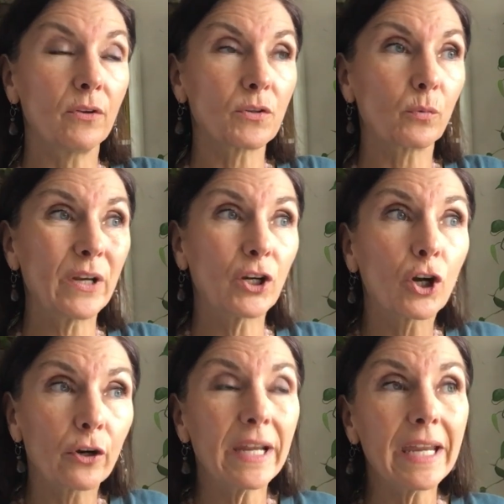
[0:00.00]
a
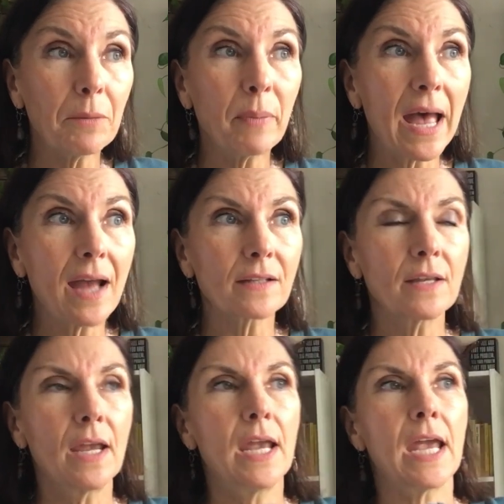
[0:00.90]
recurring impact
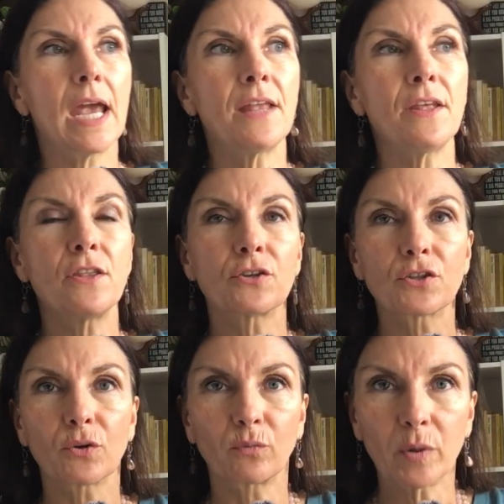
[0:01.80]
and then there's
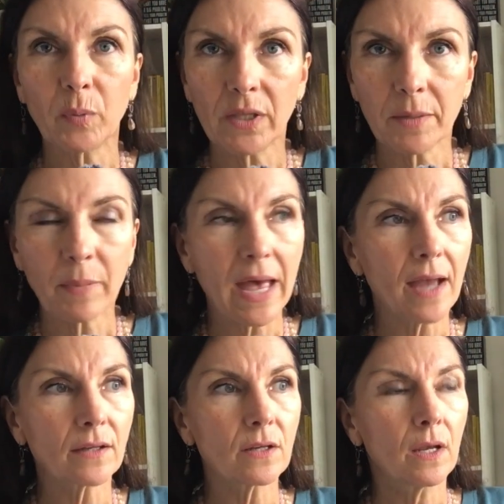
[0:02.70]
the ripple
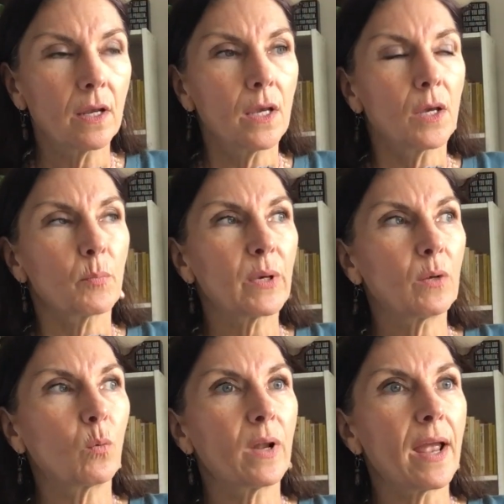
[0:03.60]
impact. But
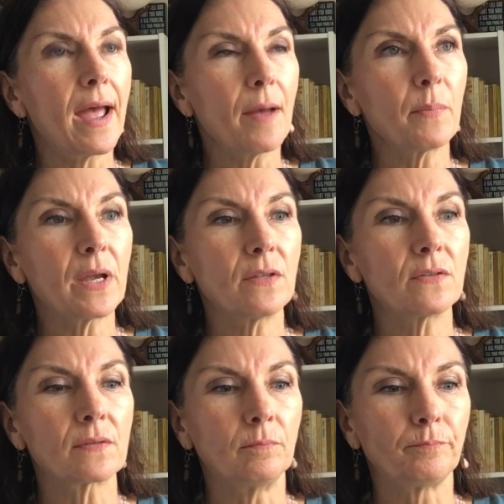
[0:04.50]
what
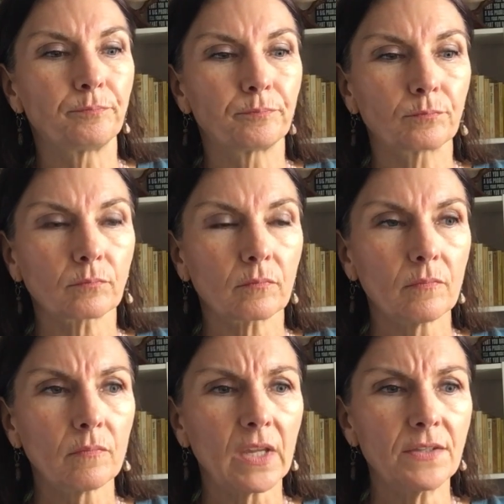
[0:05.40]
happens
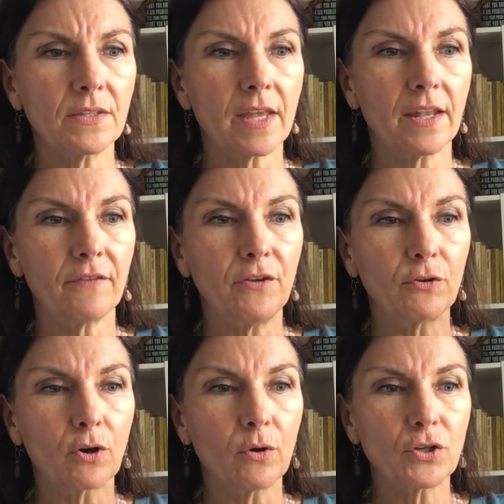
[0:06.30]
is that if you
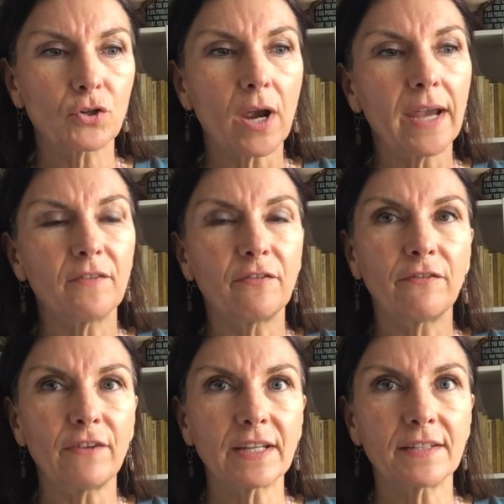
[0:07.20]
go and try and
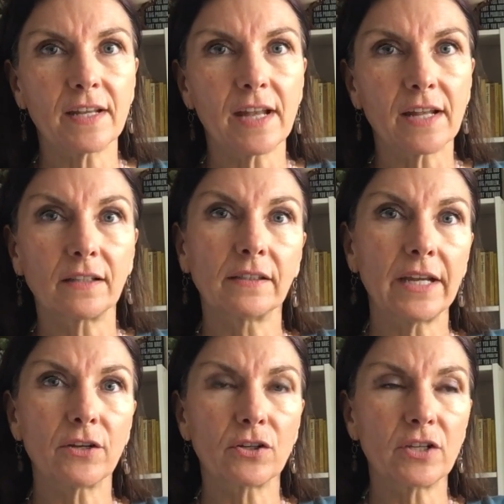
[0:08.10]
fix it at a
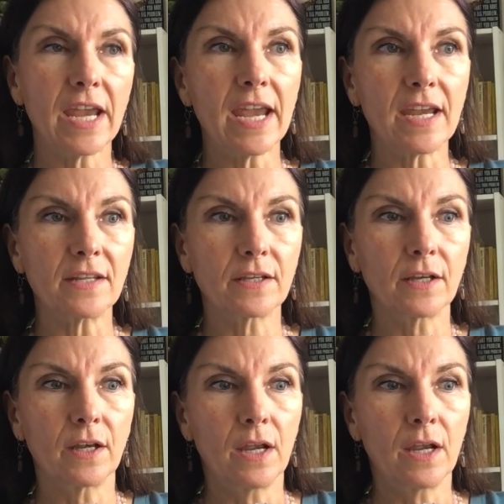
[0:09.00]
later date,